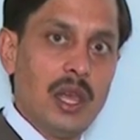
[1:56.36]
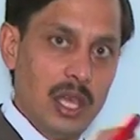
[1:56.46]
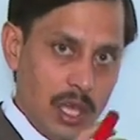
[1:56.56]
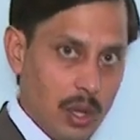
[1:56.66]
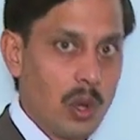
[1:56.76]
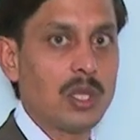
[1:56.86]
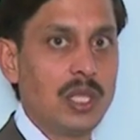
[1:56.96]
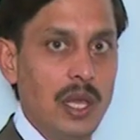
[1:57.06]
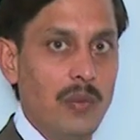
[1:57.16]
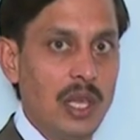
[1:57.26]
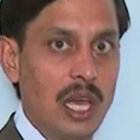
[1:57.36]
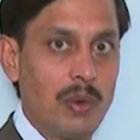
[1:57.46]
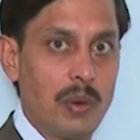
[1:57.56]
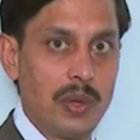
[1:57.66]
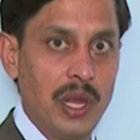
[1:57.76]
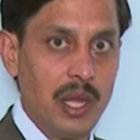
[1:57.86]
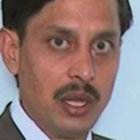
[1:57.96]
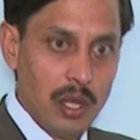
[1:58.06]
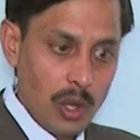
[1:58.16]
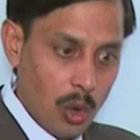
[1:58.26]
A cross A we have
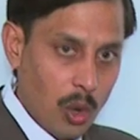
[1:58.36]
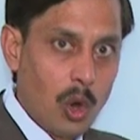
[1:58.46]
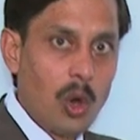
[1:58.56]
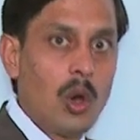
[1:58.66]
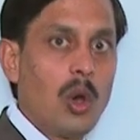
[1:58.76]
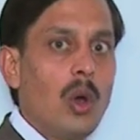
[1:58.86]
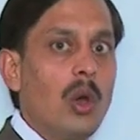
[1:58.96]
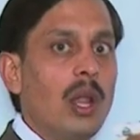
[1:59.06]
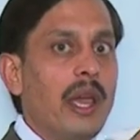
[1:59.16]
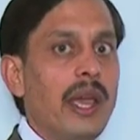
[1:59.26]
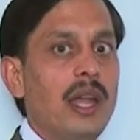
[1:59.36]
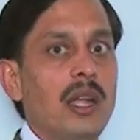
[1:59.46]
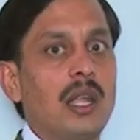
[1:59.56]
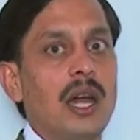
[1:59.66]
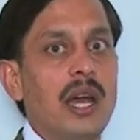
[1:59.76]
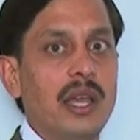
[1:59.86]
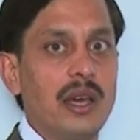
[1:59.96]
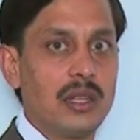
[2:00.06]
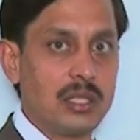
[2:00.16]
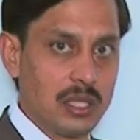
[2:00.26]
obtained, all
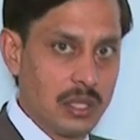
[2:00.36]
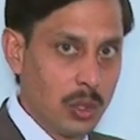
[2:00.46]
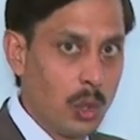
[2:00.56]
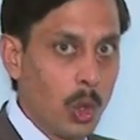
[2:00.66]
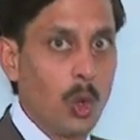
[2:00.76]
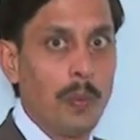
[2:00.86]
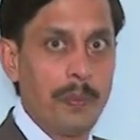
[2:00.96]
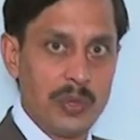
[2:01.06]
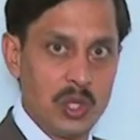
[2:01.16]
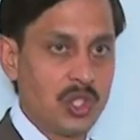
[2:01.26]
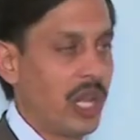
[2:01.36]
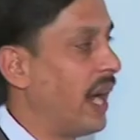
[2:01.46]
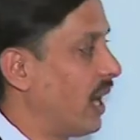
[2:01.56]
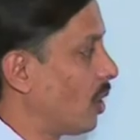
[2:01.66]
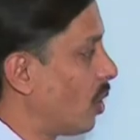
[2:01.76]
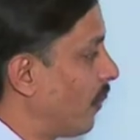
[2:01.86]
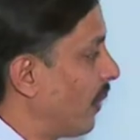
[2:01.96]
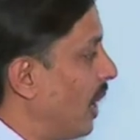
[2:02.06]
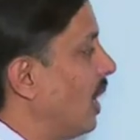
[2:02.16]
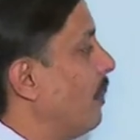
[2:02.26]
entire group set of
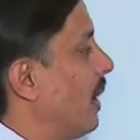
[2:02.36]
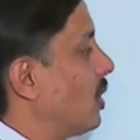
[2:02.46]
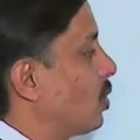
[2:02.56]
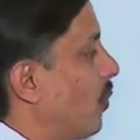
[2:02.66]
elements